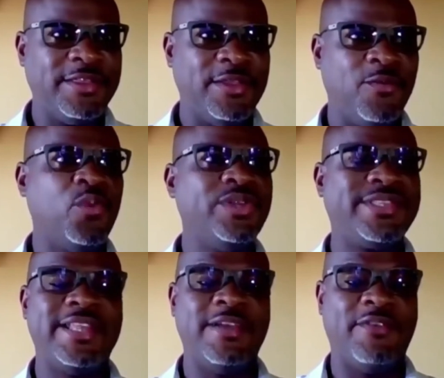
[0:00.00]
the wood
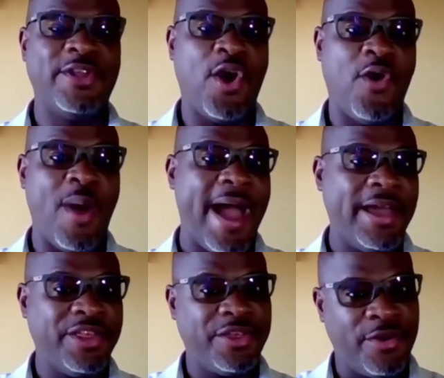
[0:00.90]
slave and how I
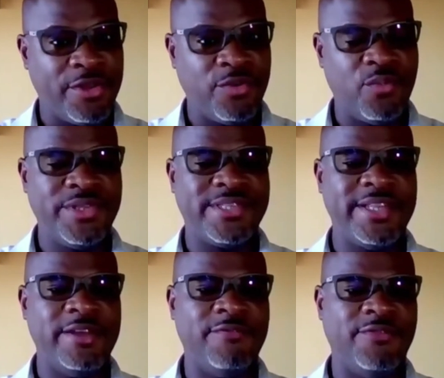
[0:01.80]
thought the wood
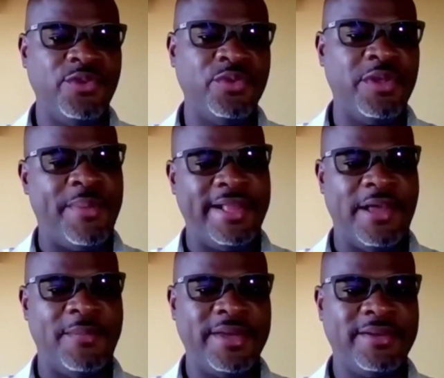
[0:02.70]
slave viewed the
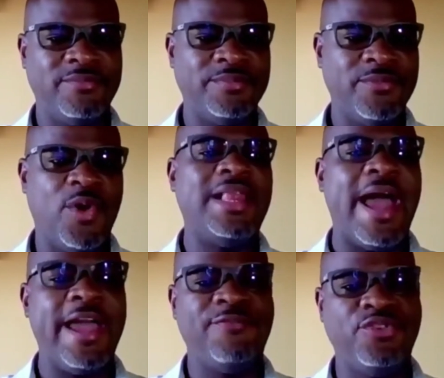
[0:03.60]
pandemic or
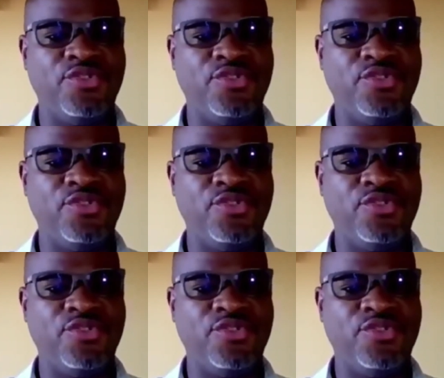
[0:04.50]
life during the